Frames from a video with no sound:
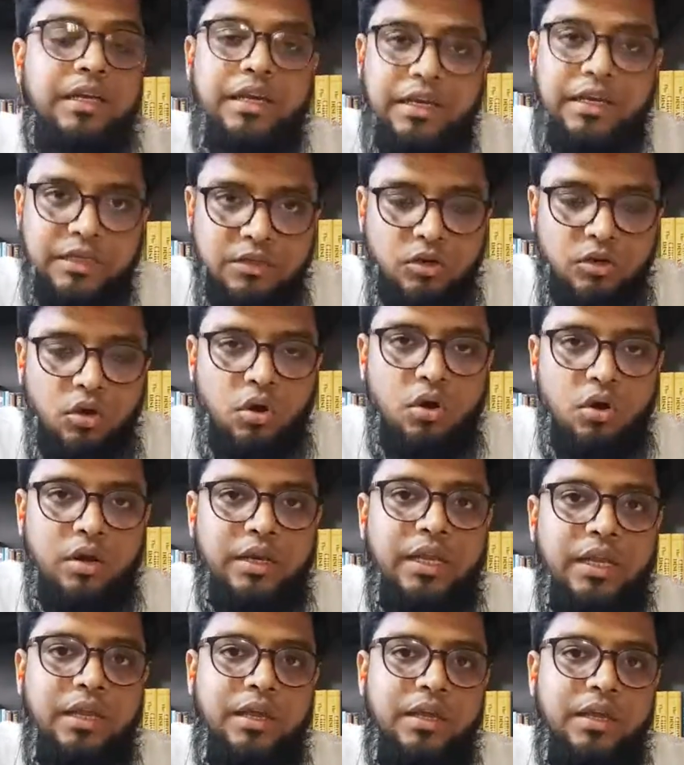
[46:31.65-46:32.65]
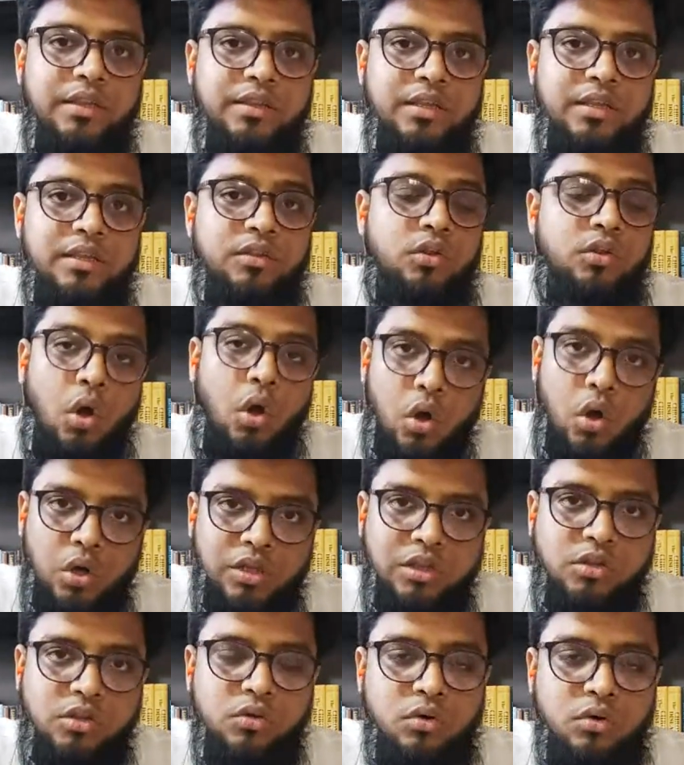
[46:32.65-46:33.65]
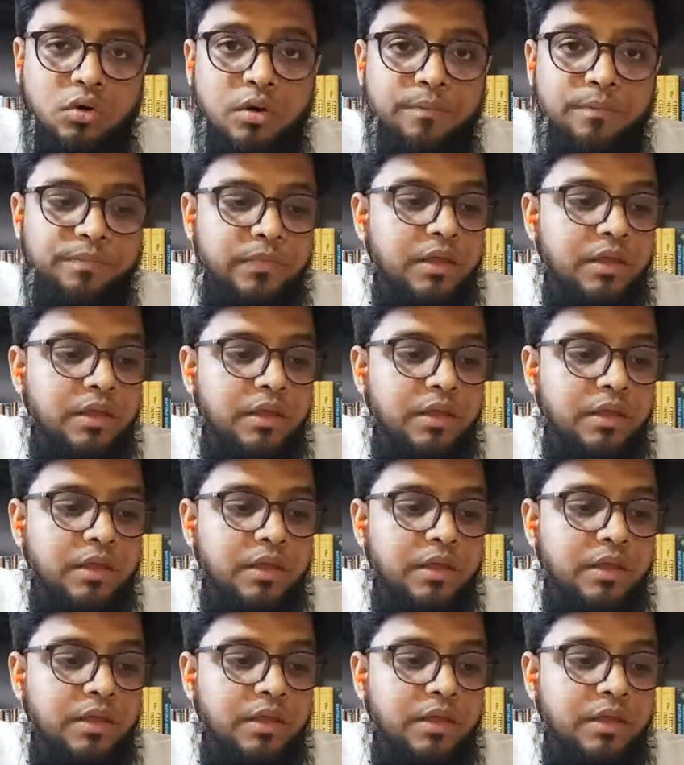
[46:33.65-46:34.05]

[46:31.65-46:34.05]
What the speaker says: in chronic cases also,